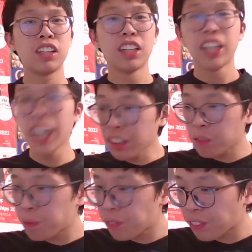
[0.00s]
He,
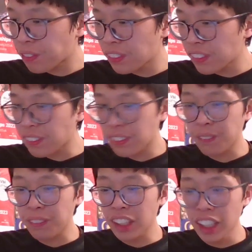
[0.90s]

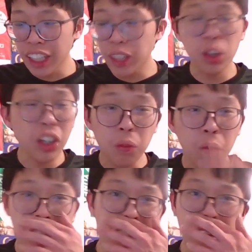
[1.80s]
he couldn't
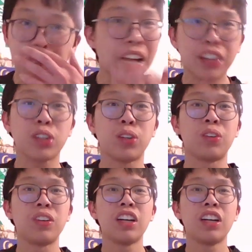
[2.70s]
win that battle.